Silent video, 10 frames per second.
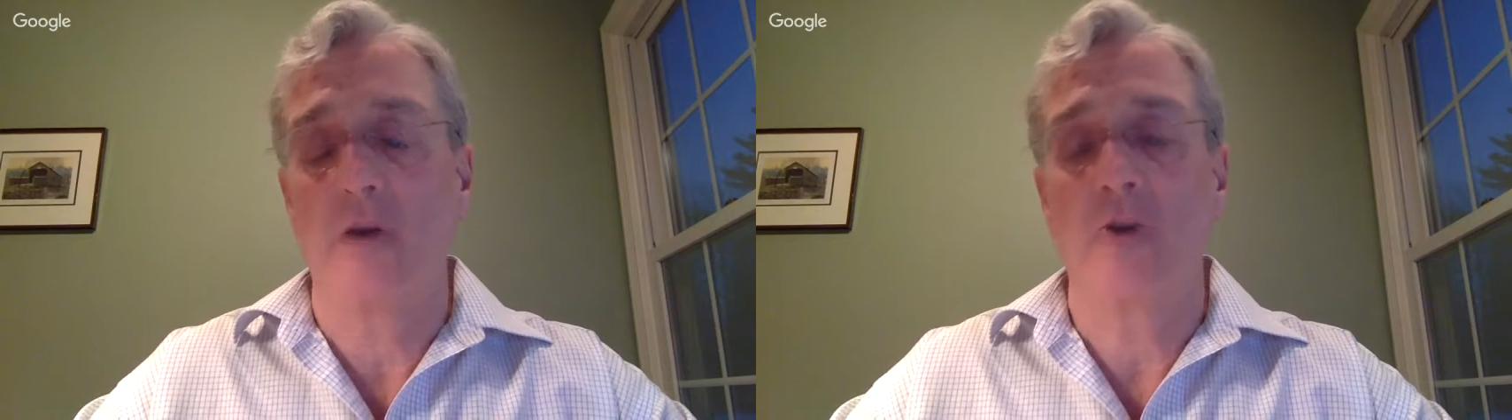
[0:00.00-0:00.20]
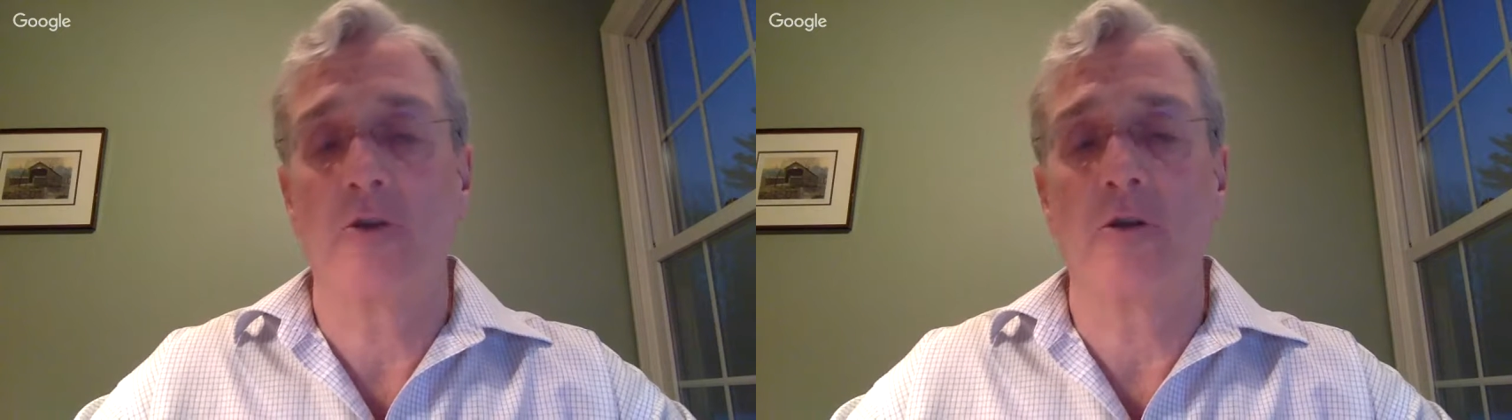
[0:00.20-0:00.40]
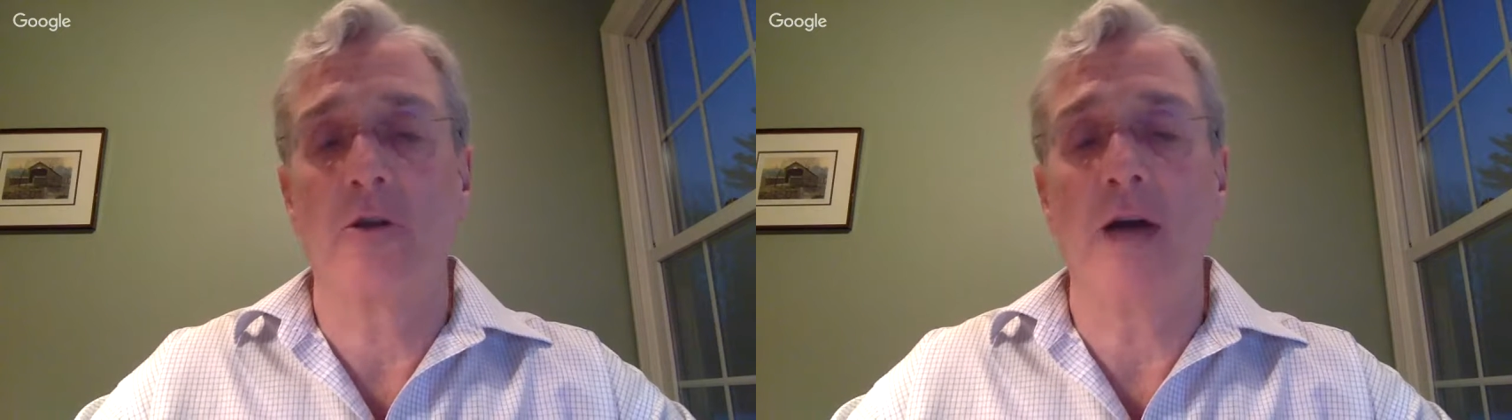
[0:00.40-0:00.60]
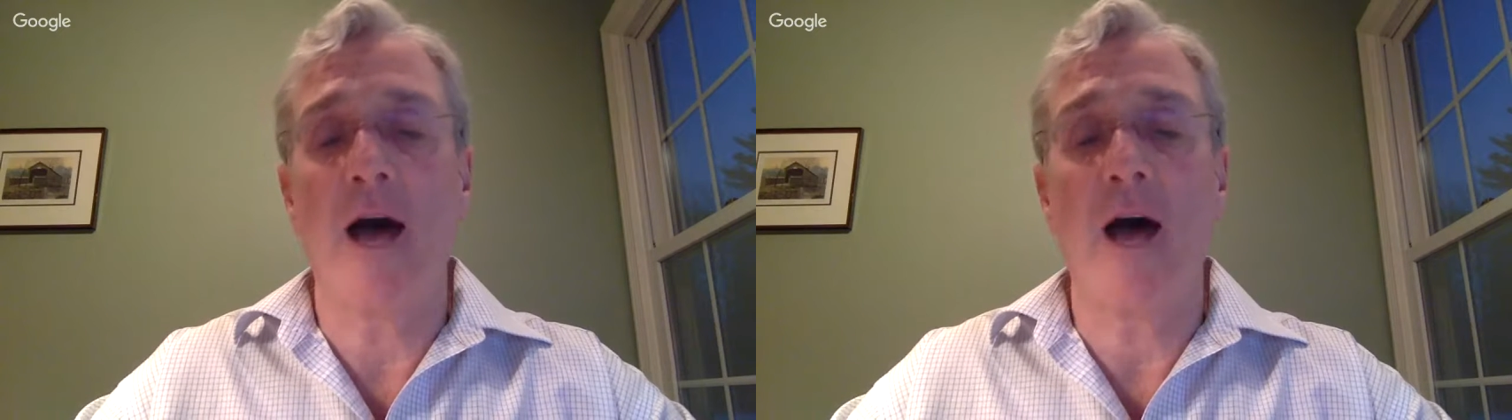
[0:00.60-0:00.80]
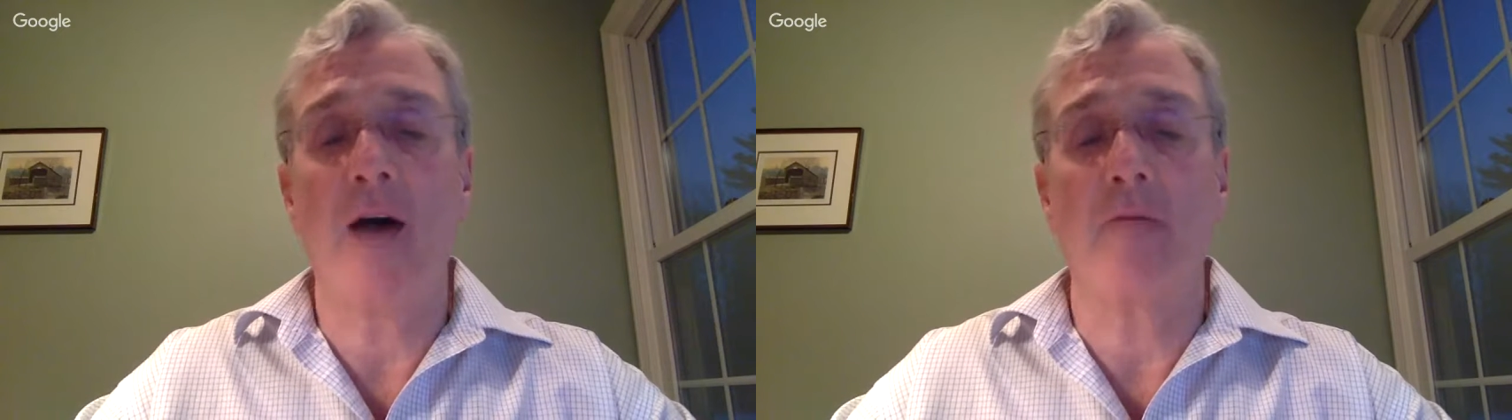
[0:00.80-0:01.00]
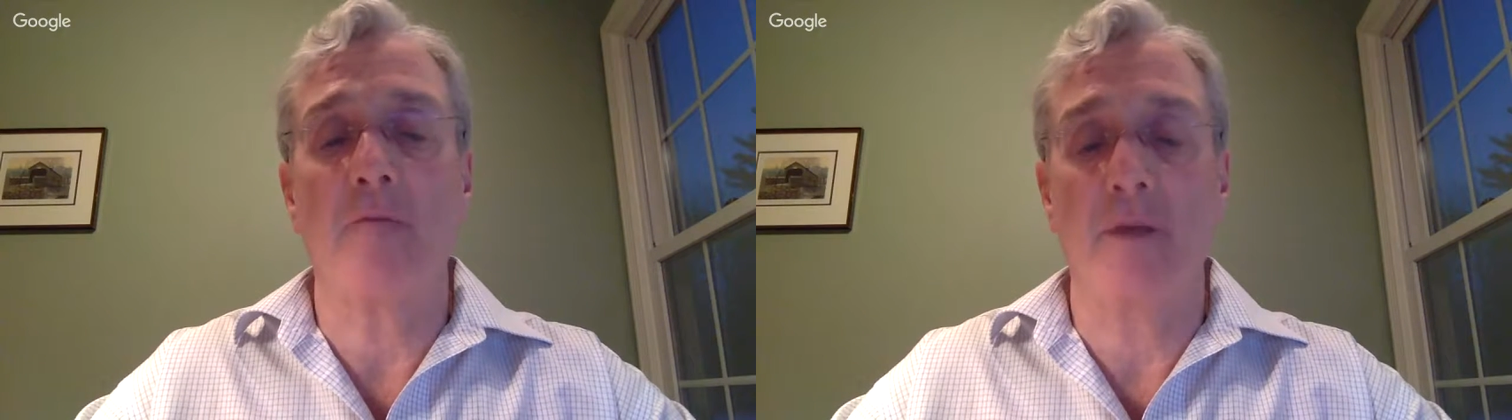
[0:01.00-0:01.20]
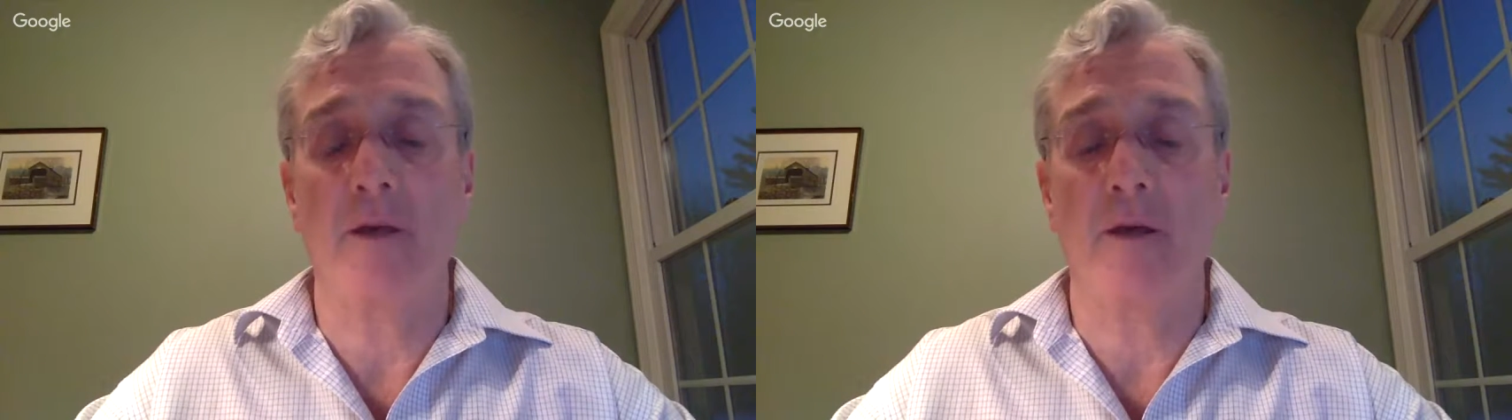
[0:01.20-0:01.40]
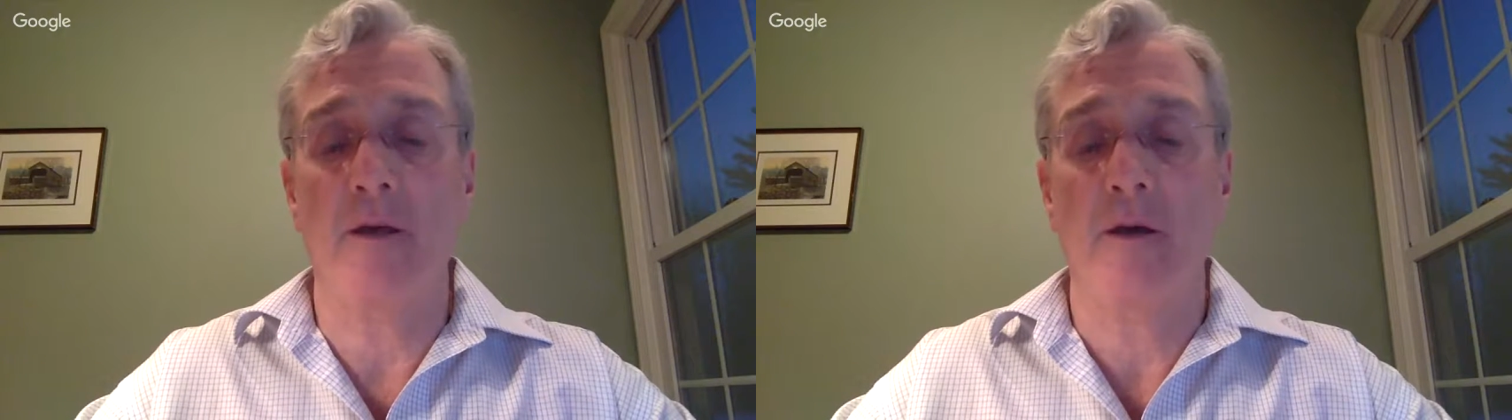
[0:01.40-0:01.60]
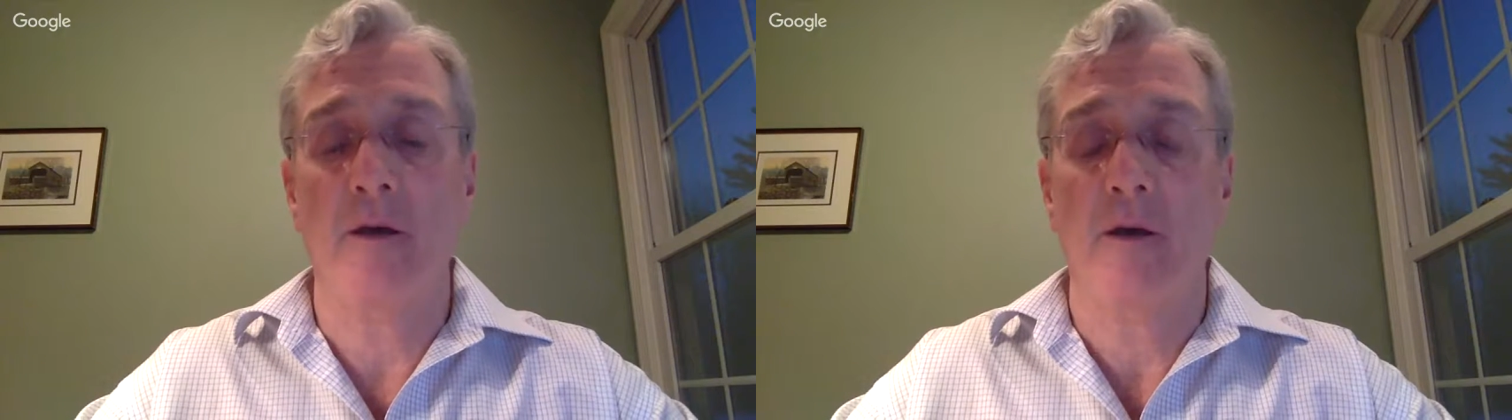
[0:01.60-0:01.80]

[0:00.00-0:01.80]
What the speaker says: should not be